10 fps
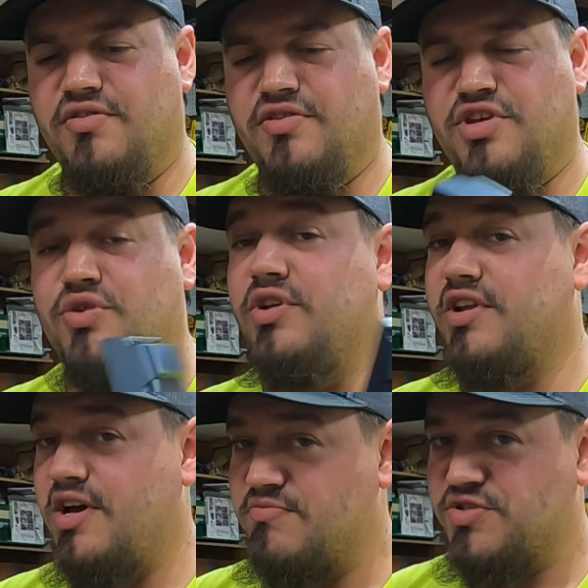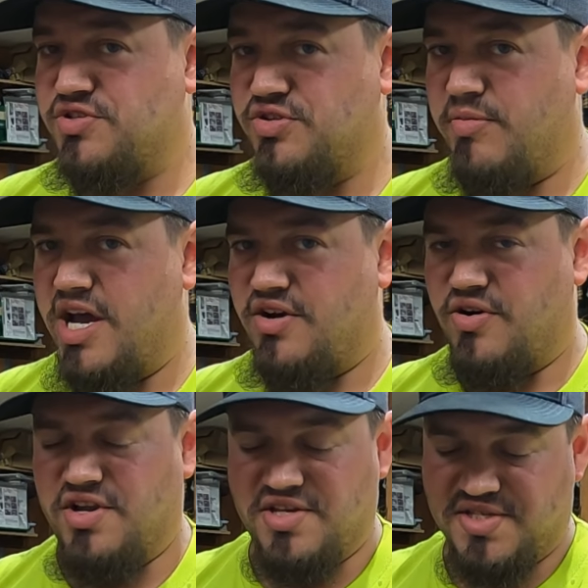the unit comes with 2
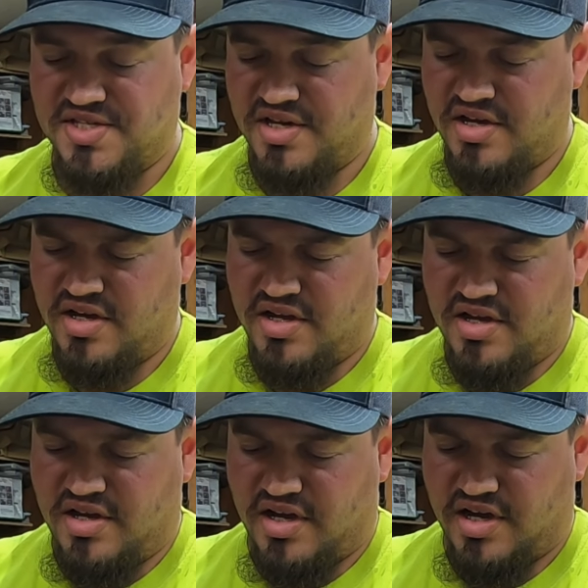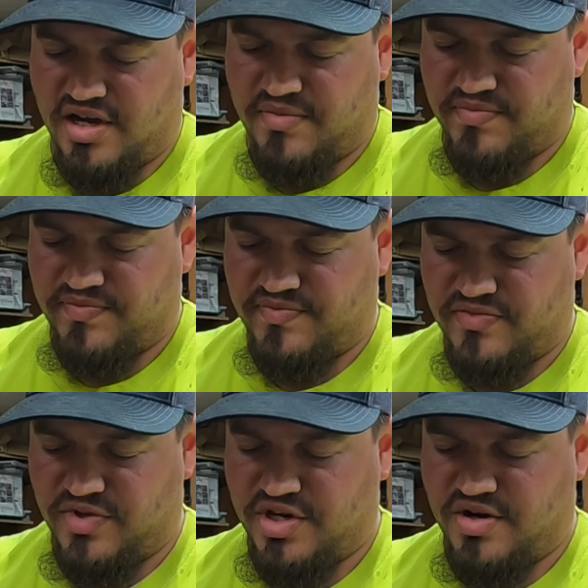batteries.
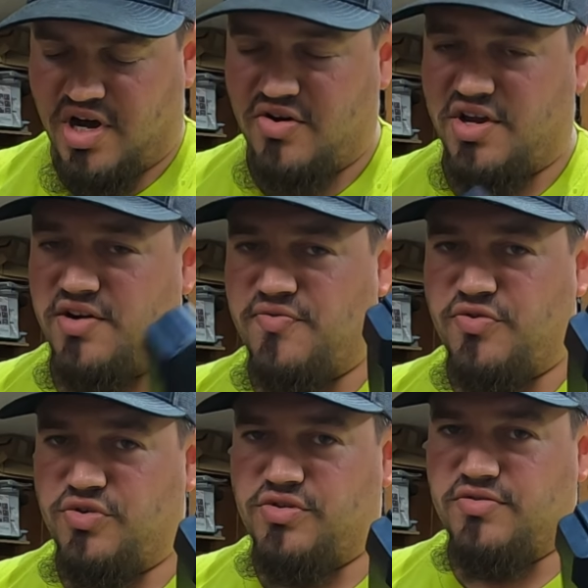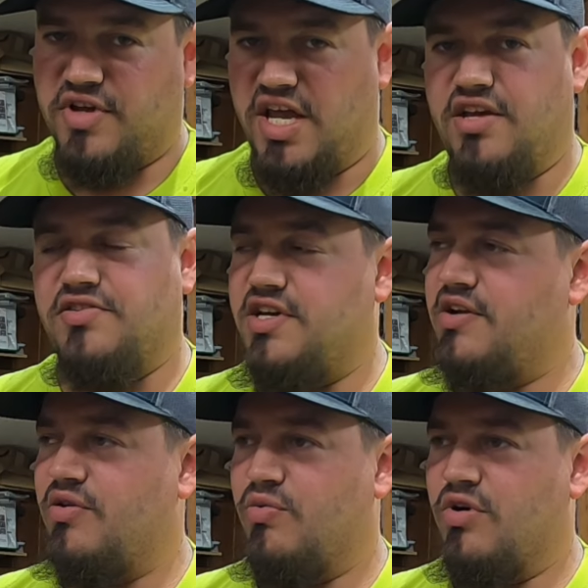I'll get a full 8-10
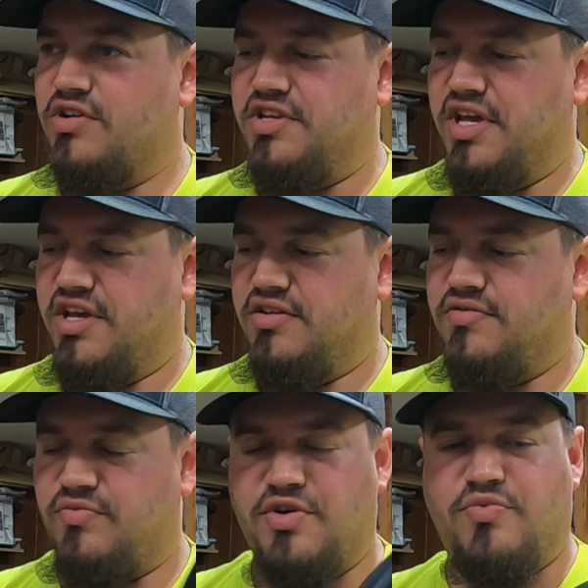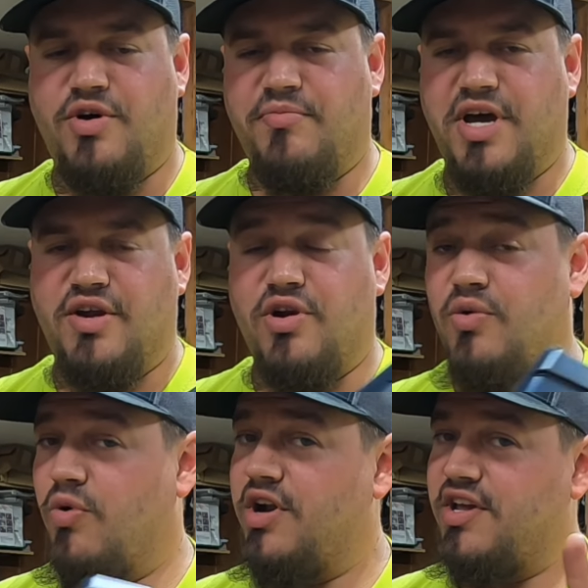hour workday with 1 battery
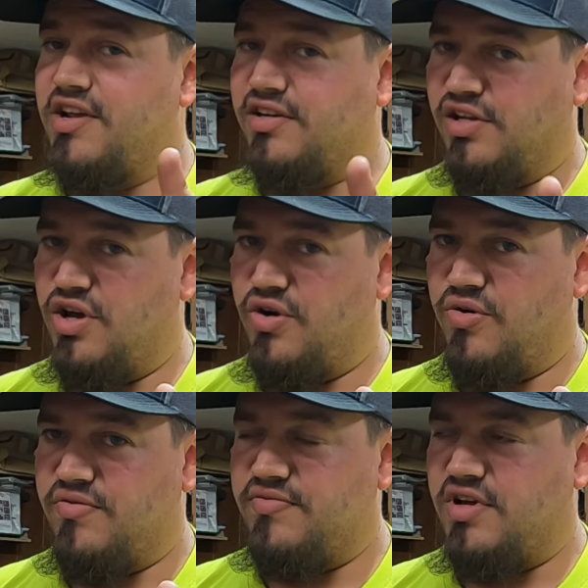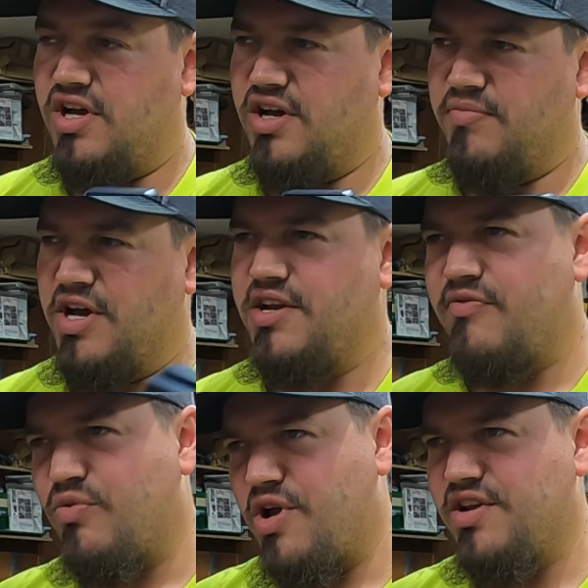running it on low. I
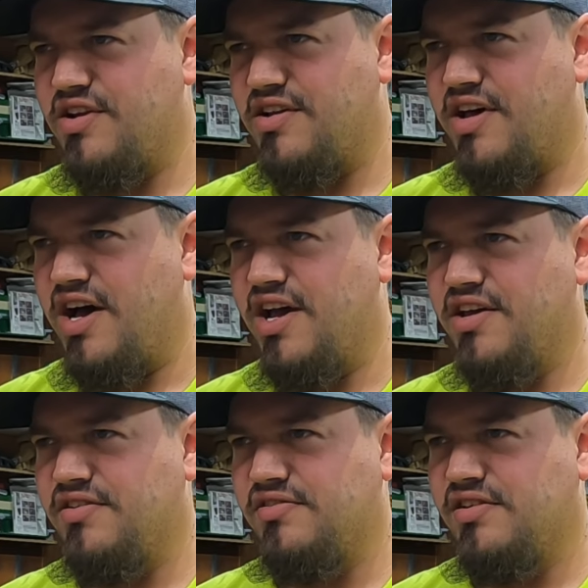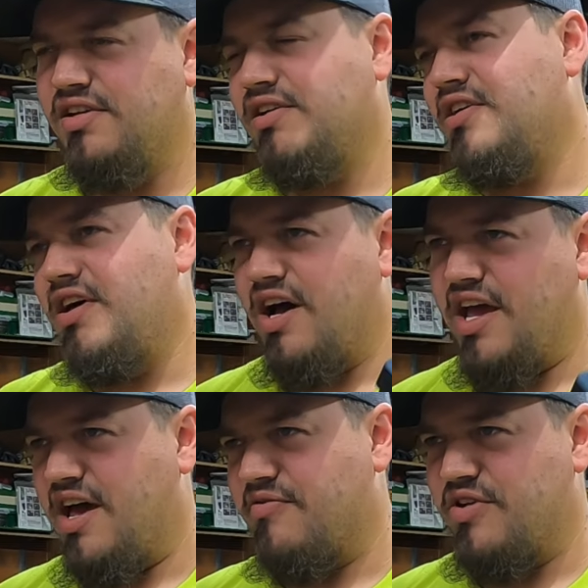never run it on high. I
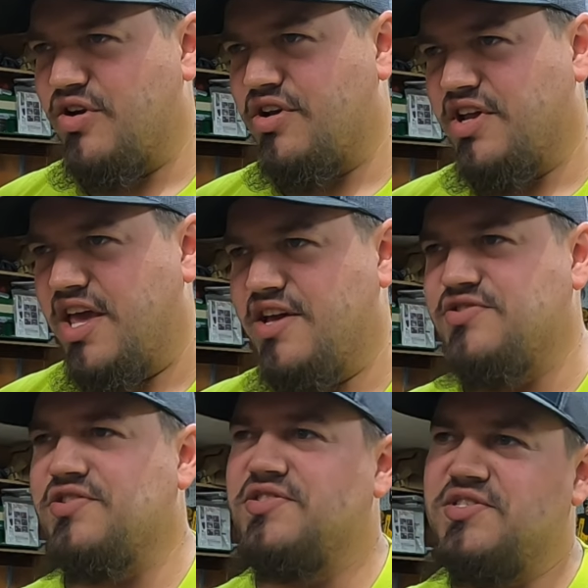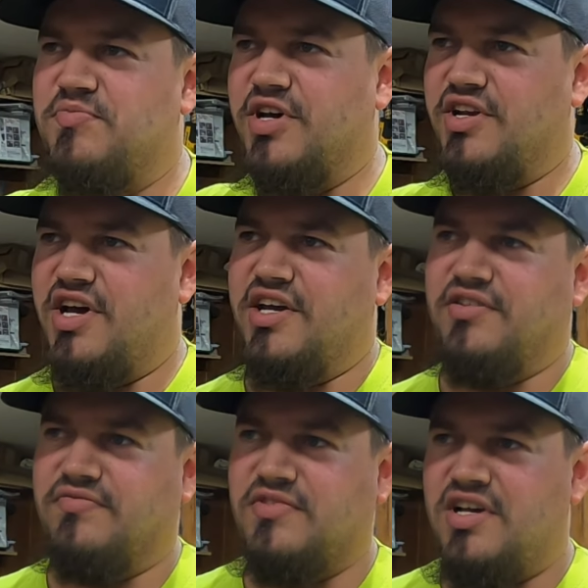have here on occasions, but it